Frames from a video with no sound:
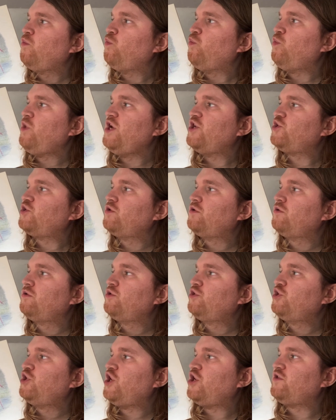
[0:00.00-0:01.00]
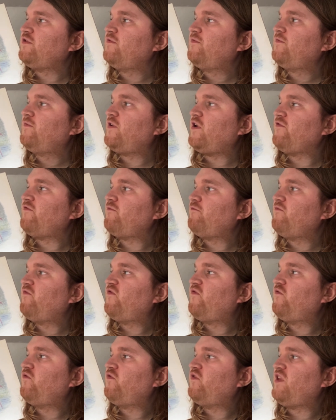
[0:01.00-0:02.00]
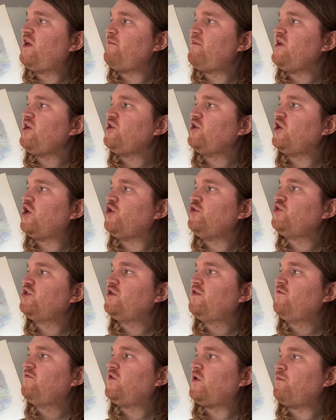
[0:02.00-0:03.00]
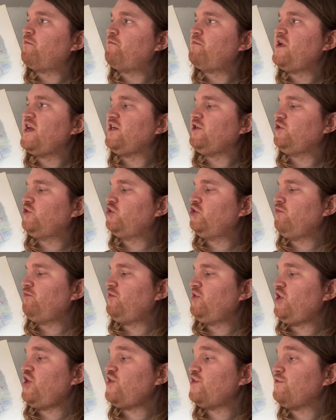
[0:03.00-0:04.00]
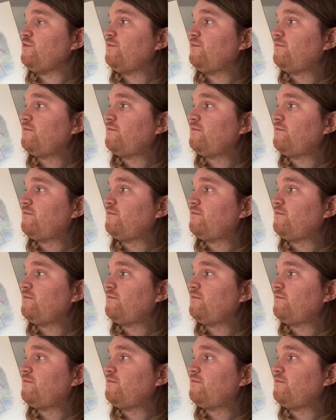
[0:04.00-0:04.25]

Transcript: Which turned five flamingos from pink to blue.